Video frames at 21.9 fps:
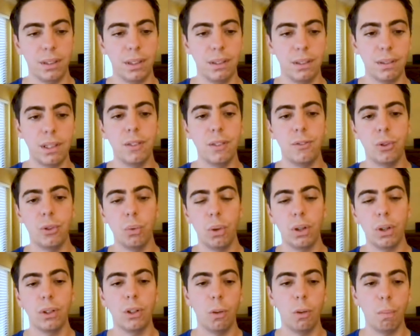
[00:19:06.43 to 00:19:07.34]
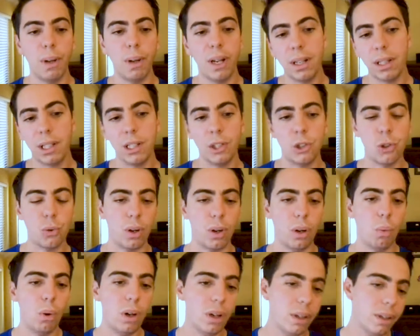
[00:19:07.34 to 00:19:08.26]
And if you want to go back and
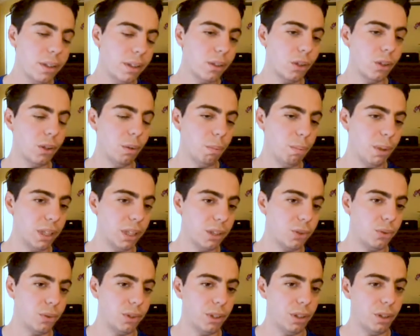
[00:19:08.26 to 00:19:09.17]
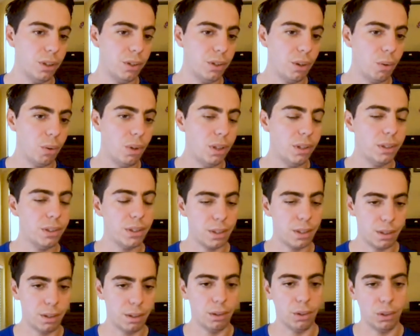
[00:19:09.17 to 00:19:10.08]
try one and go back to the other one, it's
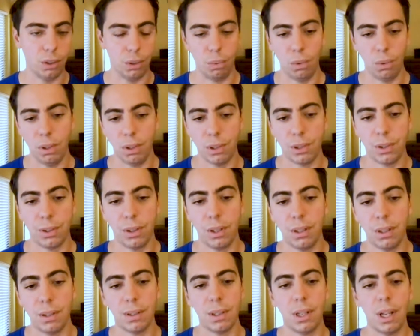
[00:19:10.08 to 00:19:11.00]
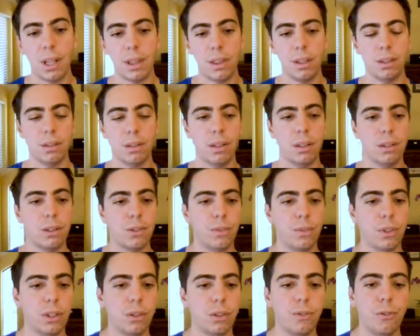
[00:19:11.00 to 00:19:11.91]
still going to work. So I think that's a
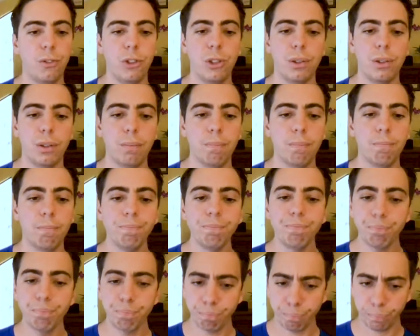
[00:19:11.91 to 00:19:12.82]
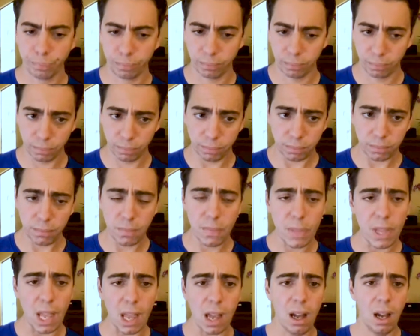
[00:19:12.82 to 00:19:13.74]
very good feature.
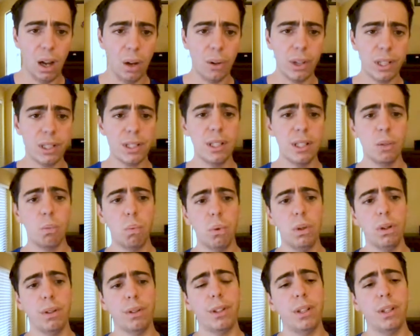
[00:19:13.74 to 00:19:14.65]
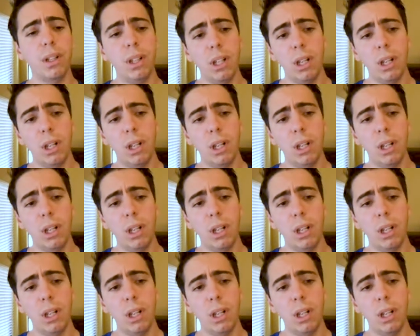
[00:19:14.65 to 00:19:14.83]
How does that work?